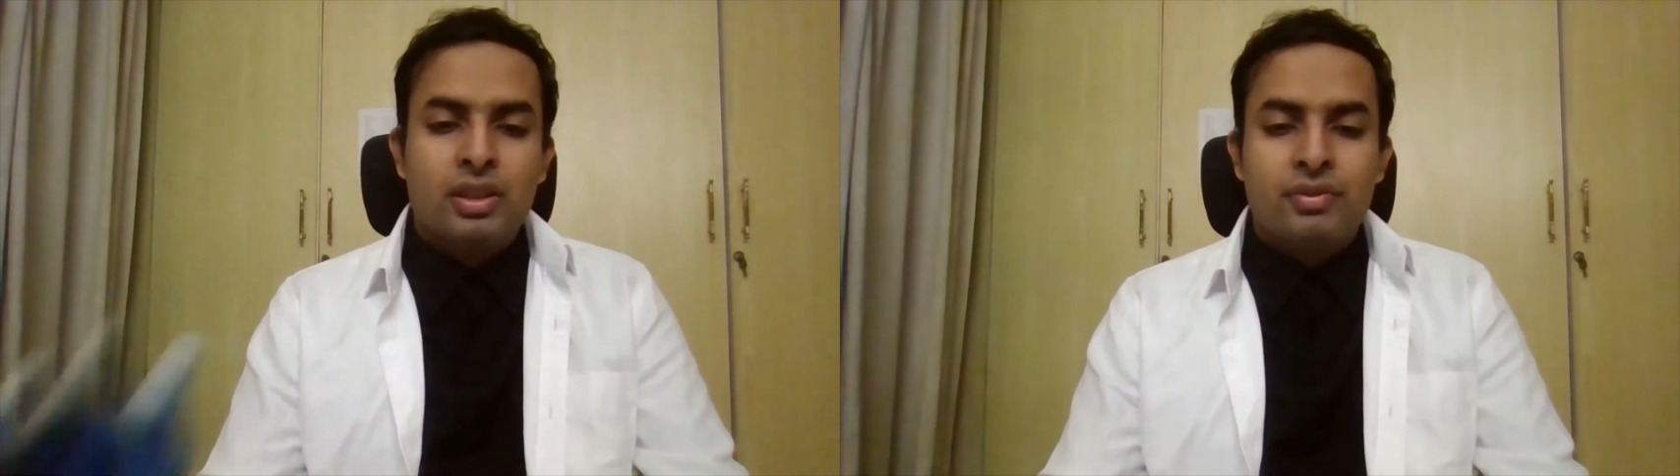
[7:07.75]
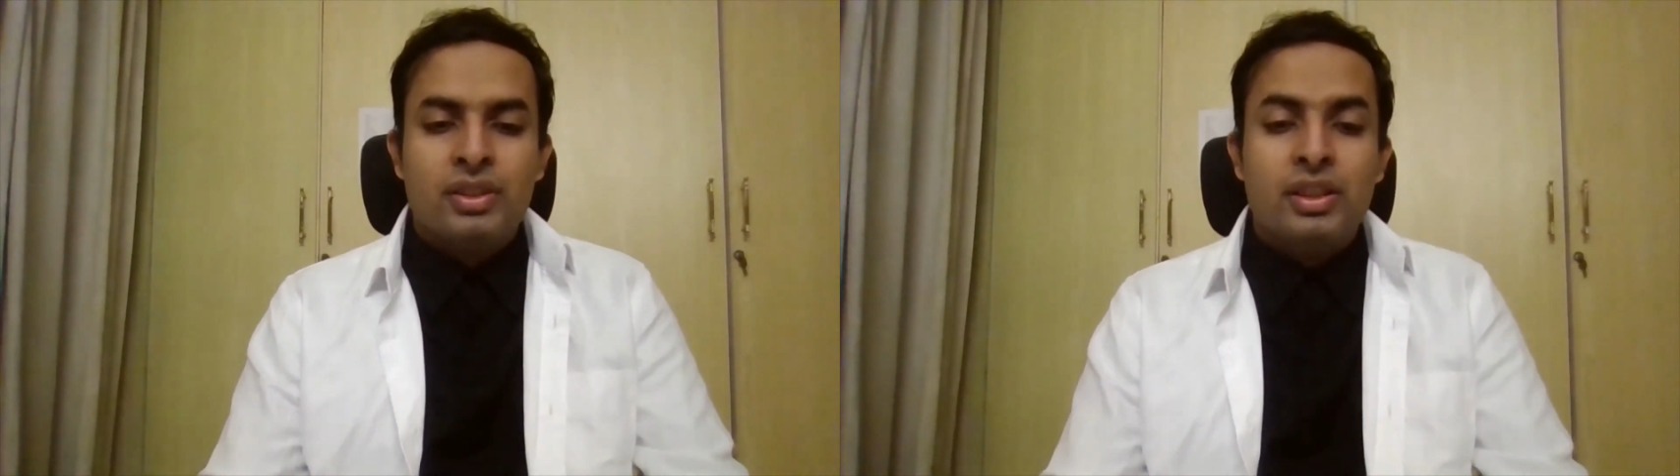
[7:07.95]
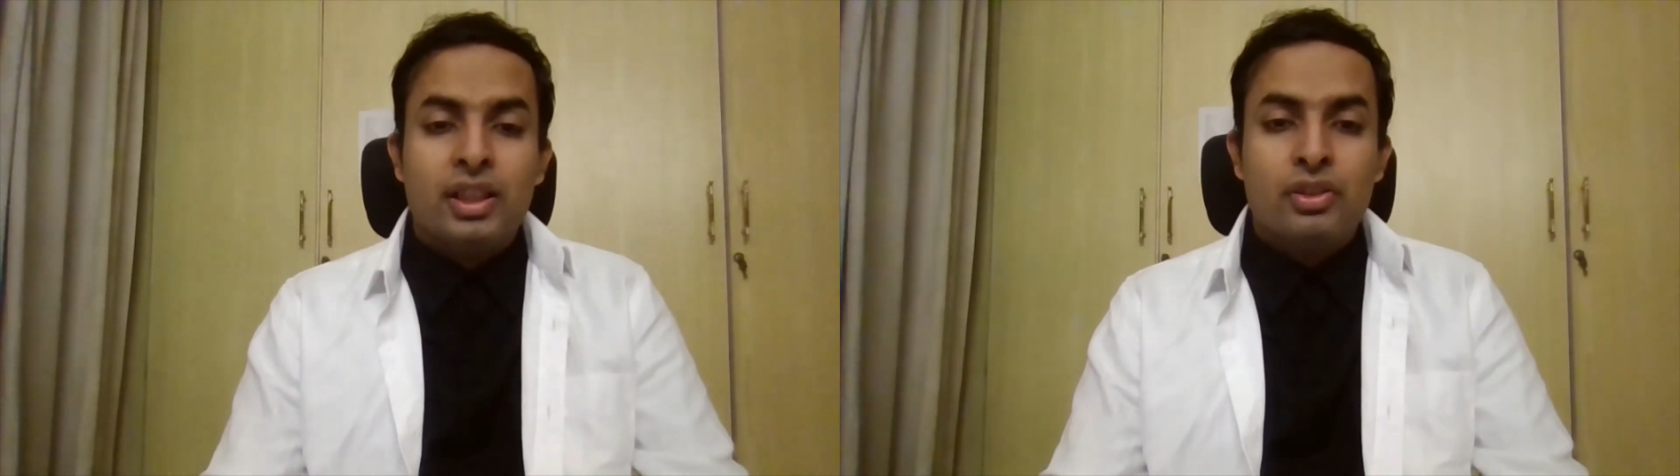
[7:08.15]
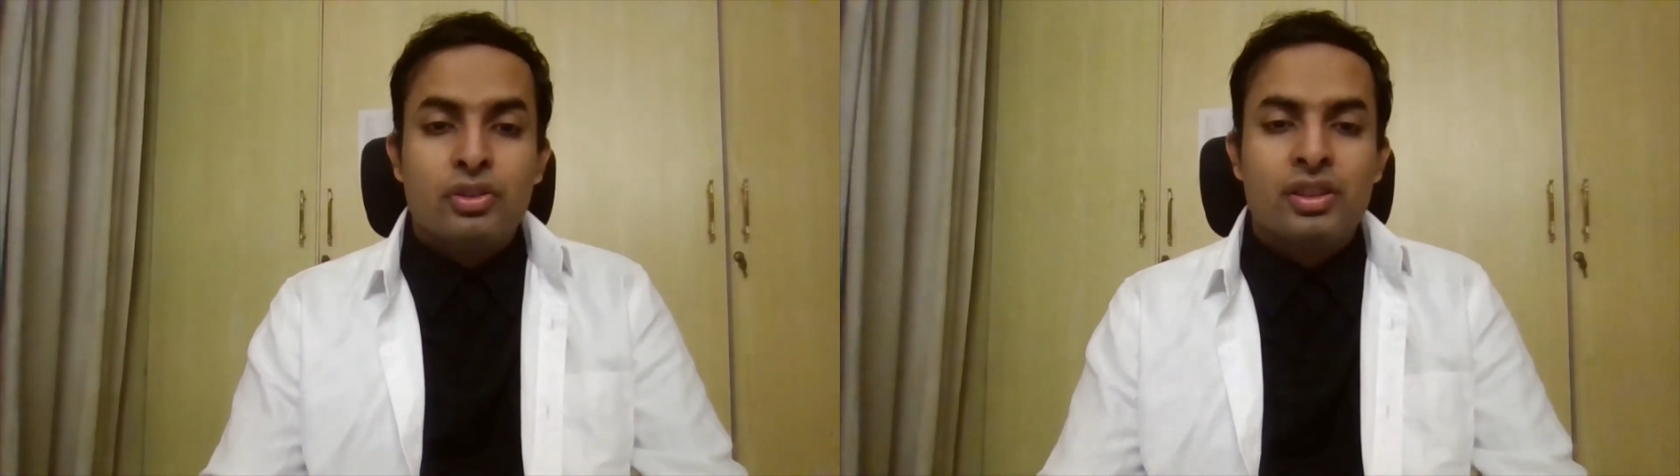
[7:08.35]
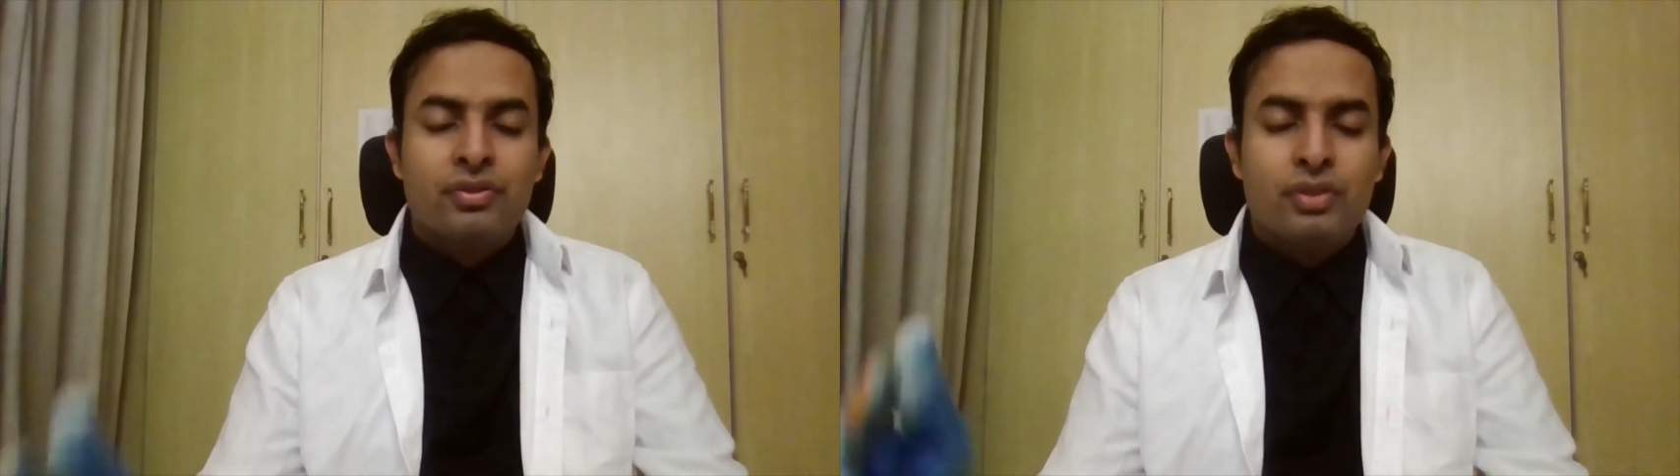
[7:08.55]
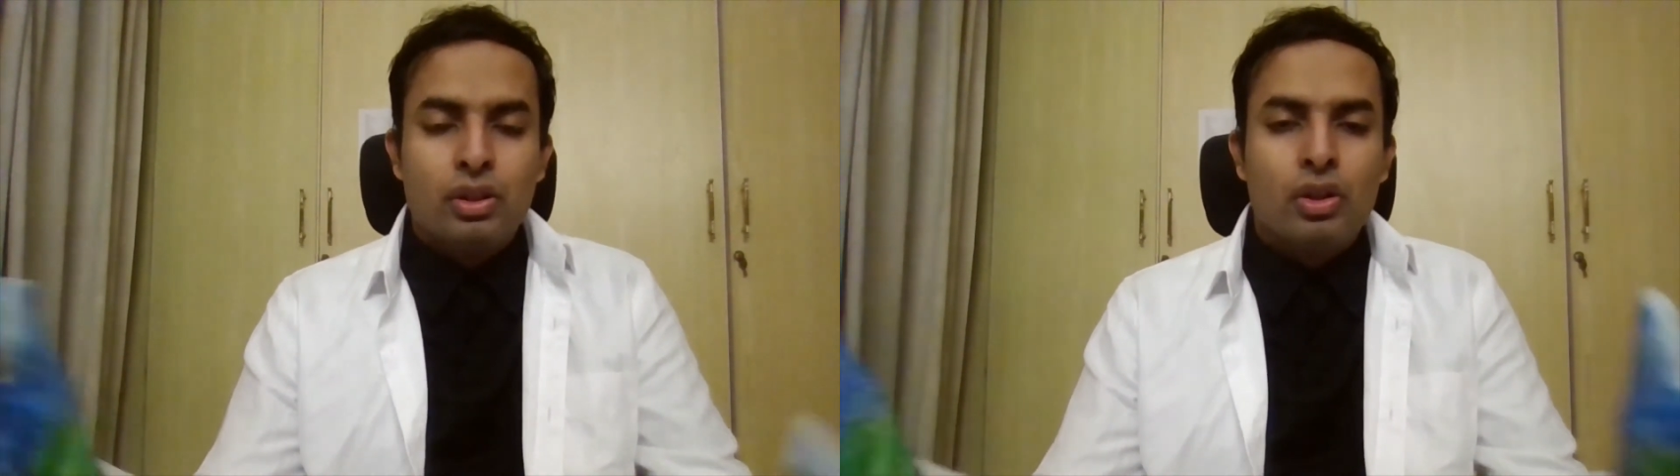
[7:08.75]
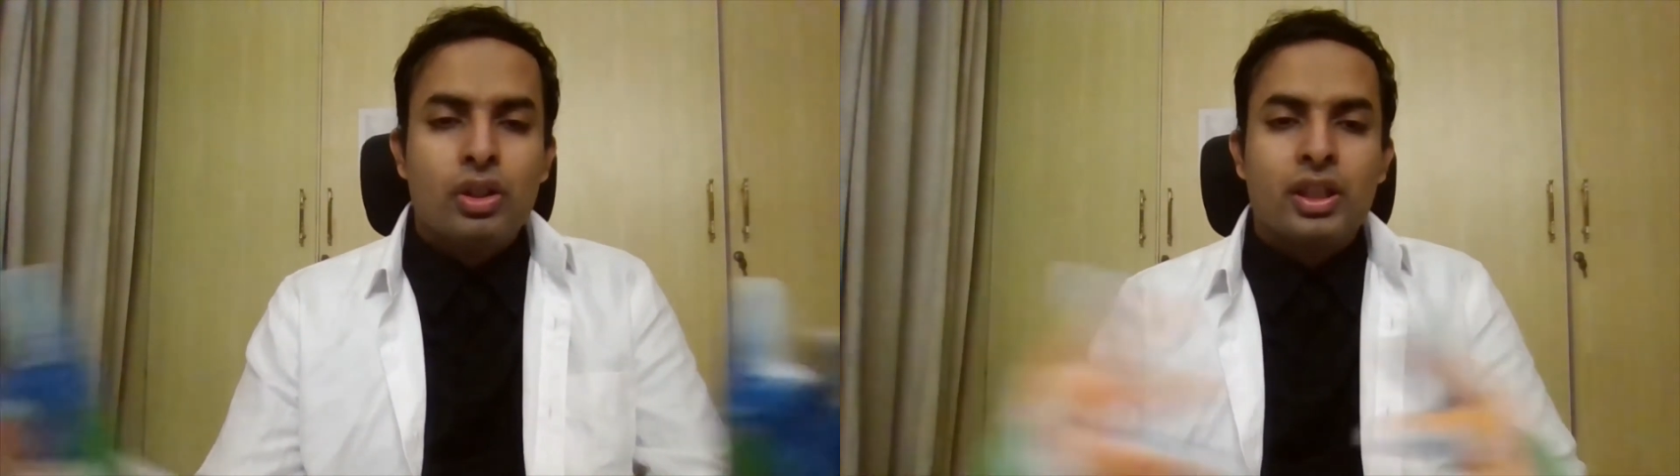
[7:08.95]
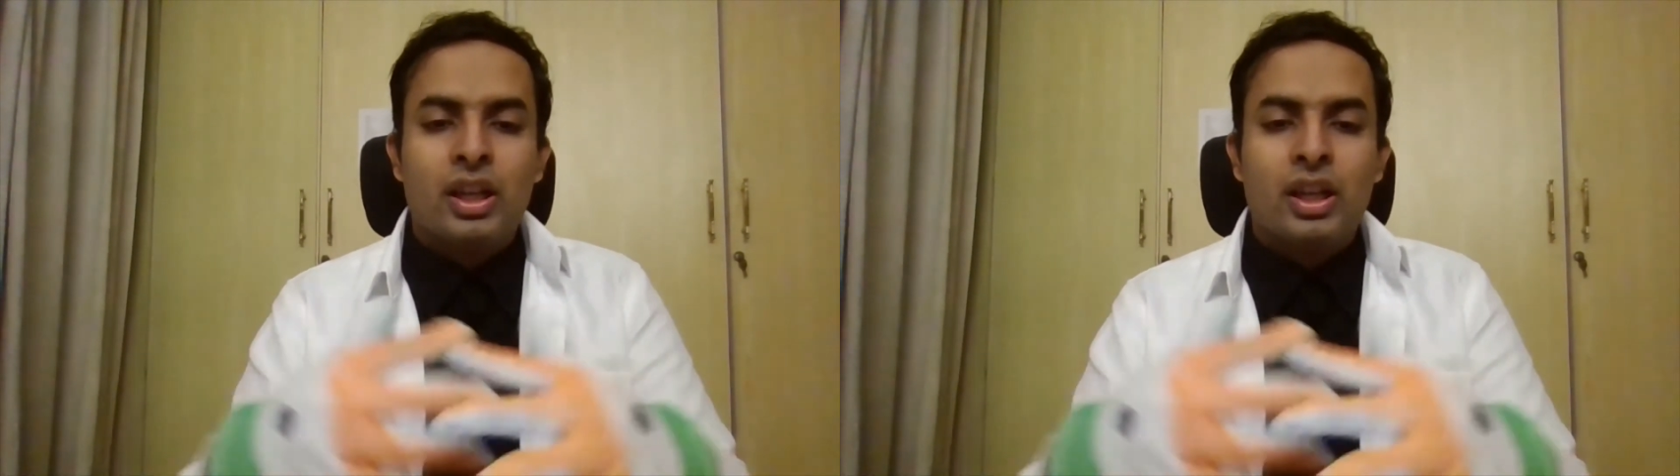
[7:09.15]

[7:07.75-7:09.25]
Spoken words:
of the dangers of not